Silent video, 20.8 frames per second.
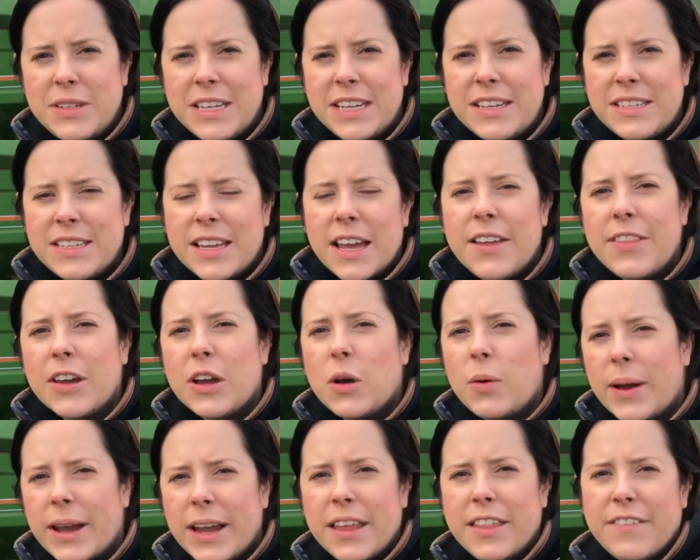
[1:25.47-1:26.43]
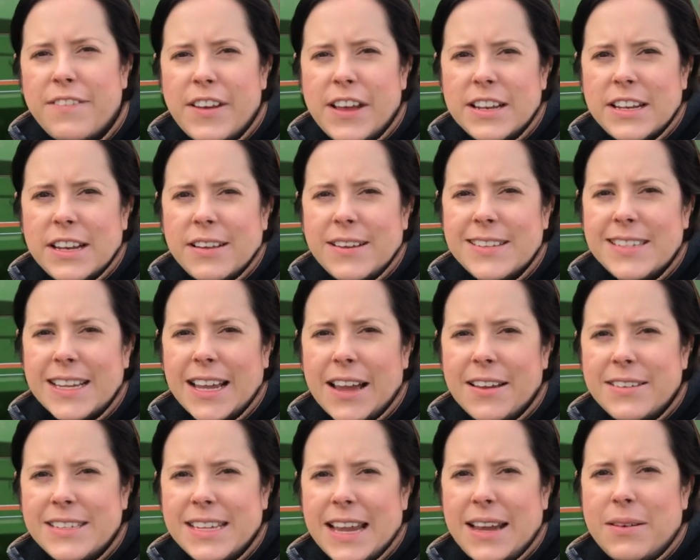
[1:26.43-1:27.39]
is, and the quicker the fertiliser
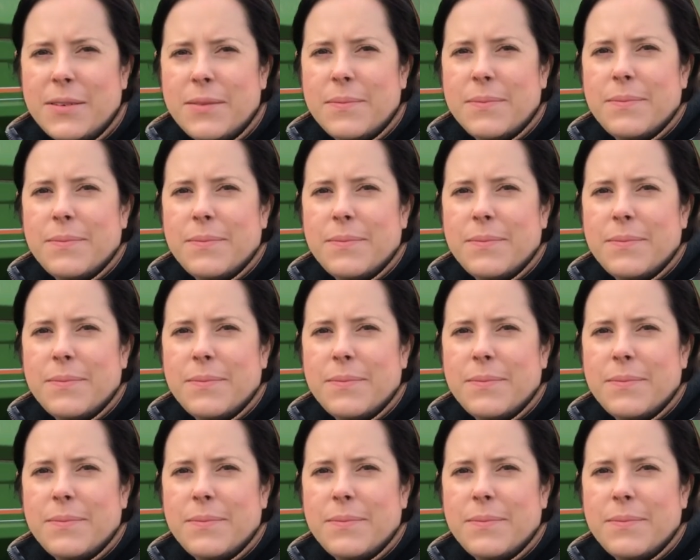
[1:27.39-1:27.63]
goes out.